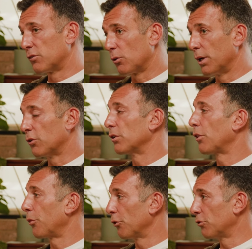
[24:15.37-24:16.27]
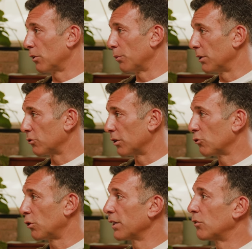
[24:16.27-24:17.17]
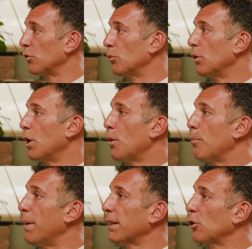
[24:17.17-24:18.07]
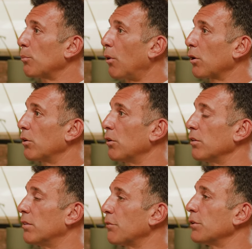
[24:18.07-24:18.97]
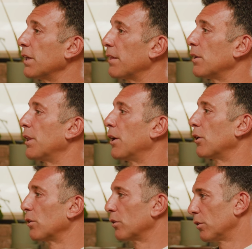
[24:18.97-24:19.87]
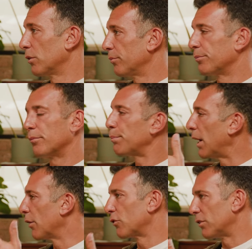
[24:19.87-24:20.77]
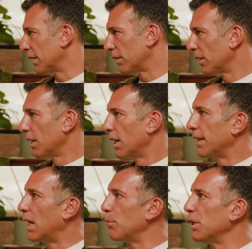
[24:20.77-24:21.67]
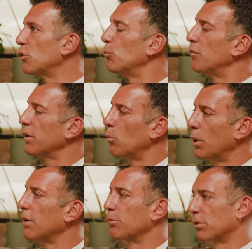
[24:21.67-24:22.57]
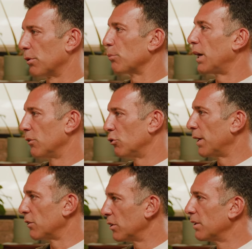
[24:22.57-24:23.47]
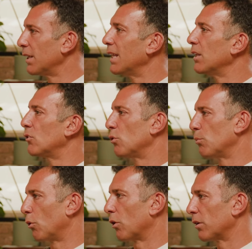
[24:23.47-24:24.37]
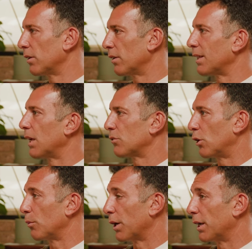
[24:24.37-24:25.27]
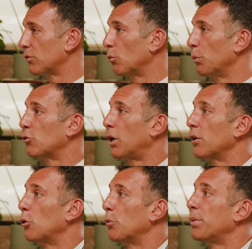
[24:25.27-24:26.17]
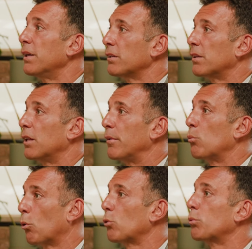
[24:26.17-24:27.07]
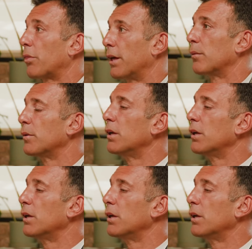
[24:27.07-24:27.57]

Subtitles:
generation, third generation, right, trying to make their mark differently than their parents did. And that means moving away from some of the brands you mentioned into more lifestyle brands. So we try to appeal to them and work with them